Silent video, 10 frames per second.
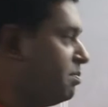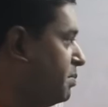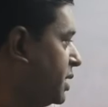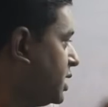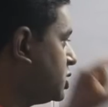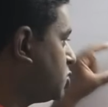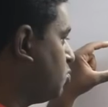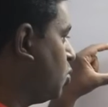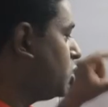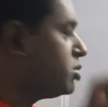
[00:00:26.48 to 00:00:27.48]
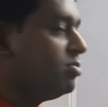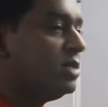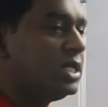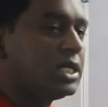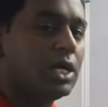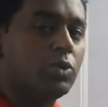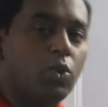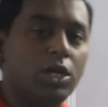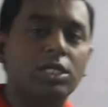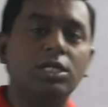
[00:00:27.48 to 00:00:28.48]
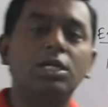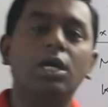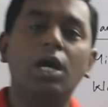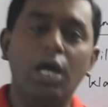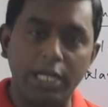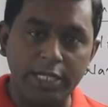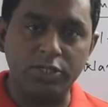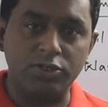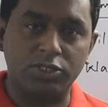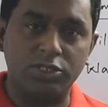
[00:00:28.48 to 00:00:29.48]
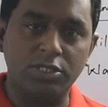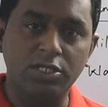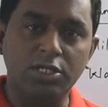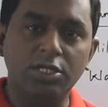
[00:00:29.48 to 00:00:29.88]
Because both milk and water are liquids.